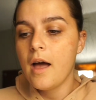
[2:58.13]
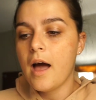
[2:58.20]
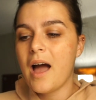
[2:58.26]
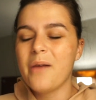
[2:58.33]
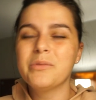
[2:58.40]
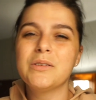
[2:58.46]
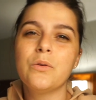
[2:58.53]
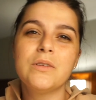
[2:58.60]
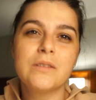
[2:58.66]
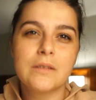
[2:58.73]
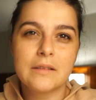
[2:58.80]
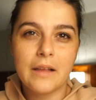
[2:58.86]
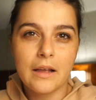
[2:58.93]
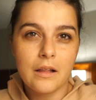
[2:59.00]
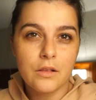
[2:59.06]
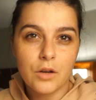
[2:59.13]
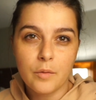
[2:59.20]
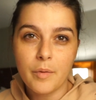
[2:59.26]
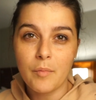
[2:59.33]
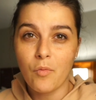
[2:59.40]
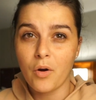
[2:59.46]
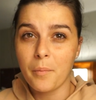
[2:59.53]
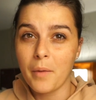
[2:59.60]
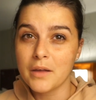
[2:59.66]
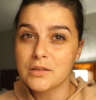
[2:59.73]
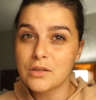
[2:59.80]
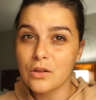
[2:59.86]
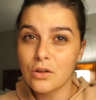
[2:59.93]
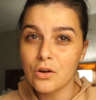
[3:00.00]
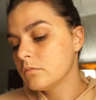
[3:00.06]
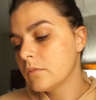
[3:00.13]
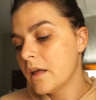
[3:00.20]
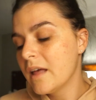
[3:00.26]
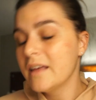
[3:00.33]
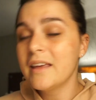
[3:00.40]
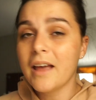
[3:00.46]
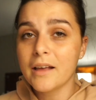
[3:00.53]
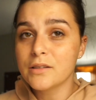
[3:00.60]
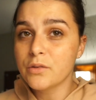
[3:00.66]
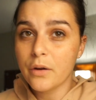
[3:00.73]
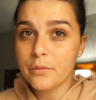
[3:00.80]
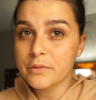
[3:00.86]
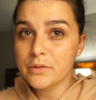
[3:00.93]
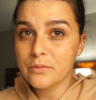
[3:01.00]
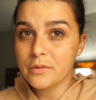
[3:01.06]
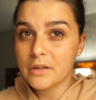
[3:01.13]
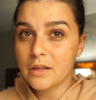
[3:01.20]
I was always like a little bit more muscular. Yeah, so I wasn't really